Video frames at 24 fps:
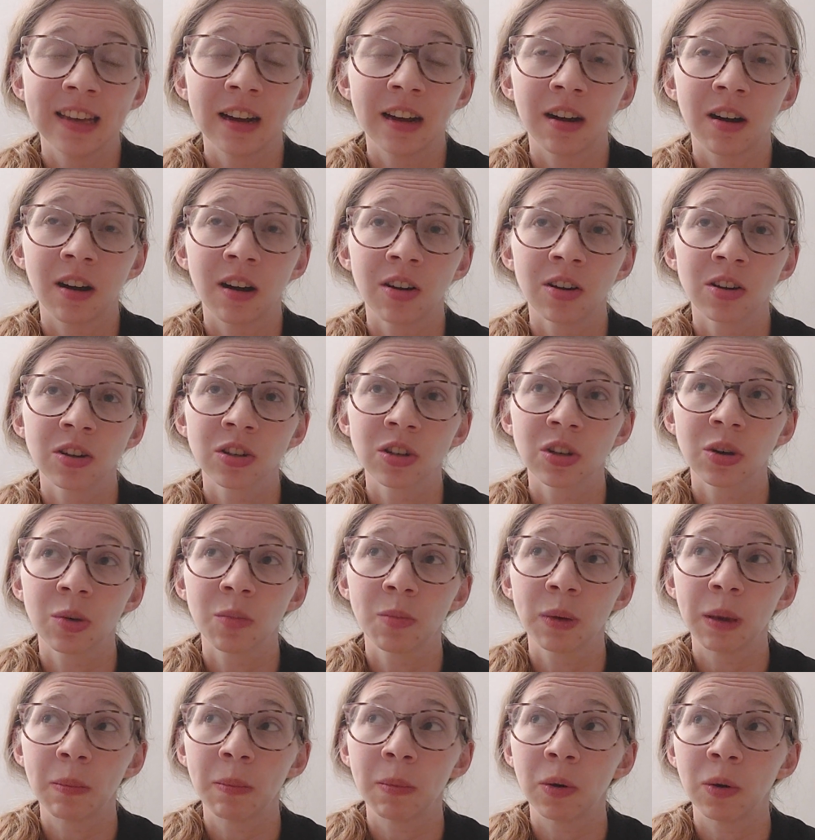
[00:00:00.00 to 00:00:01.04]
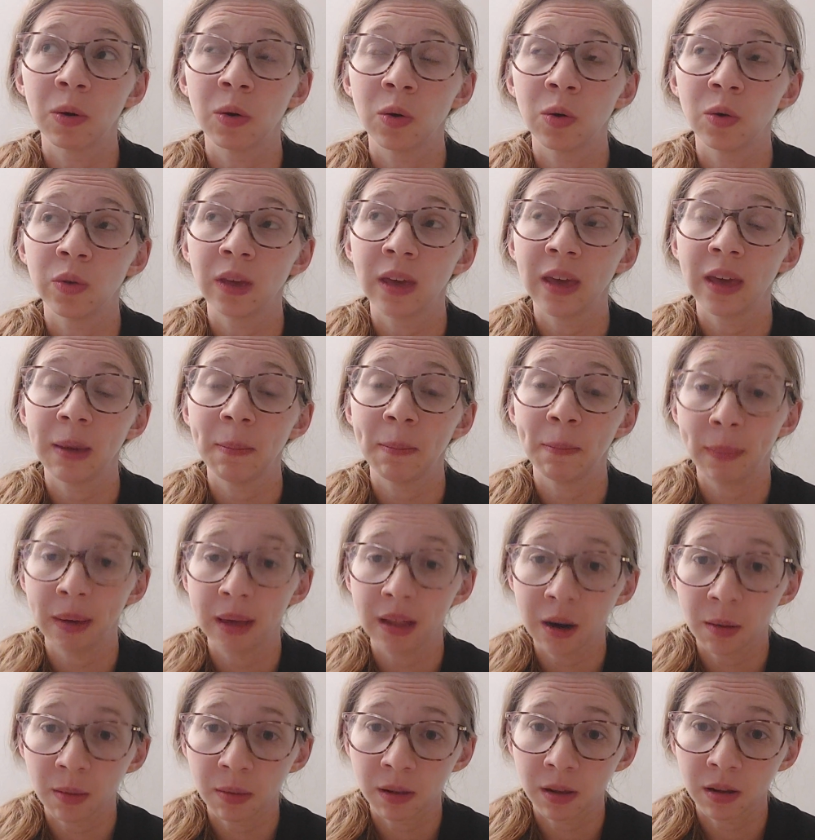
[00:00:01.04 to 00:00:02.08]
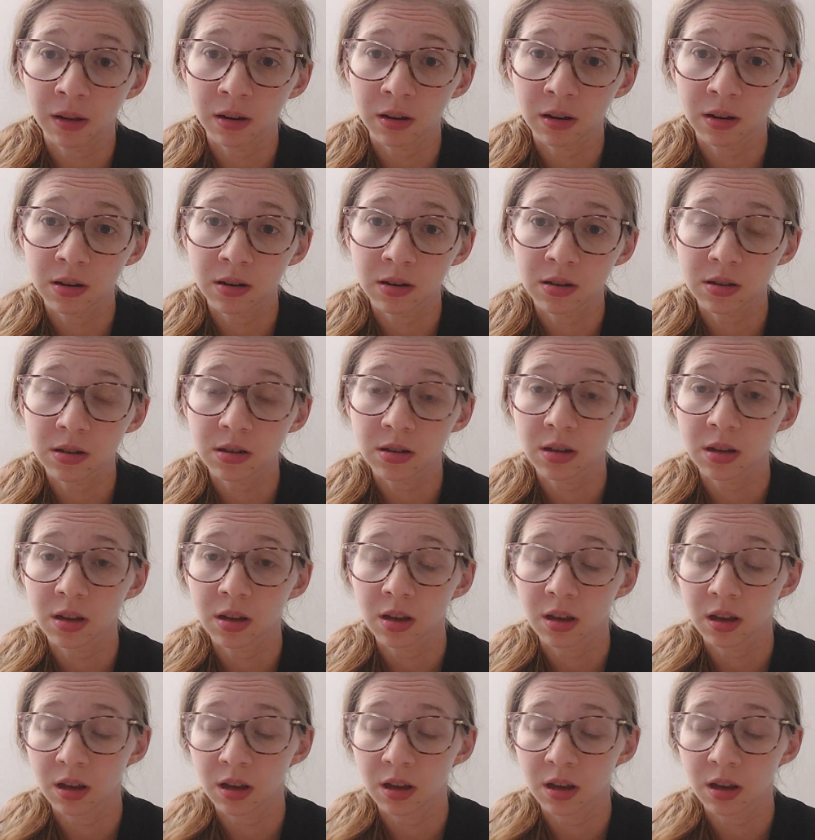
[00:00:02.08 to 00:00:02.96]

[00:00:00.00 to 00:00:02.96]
there are also people who take beta blockers.